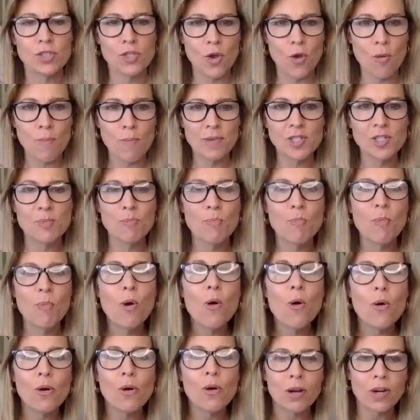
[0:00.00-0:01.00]
so much
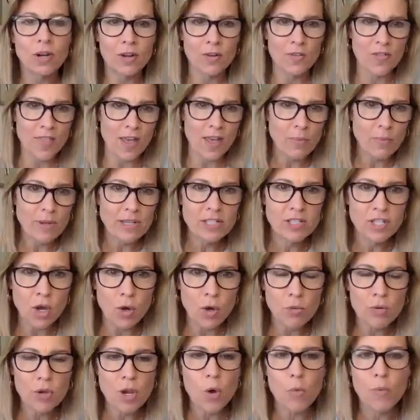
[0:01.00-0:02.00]
more that we
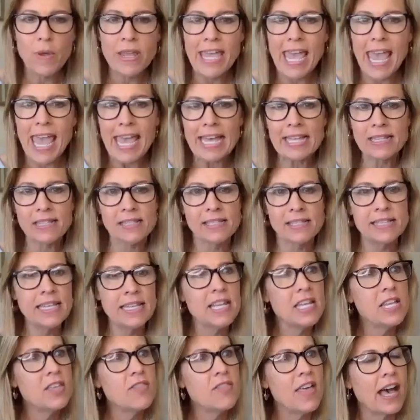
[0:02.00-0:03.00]
don't know. We can't
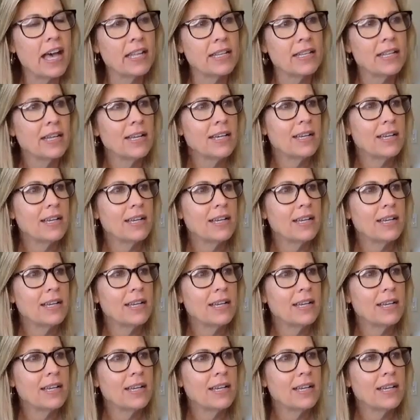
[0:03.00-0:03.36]
see that.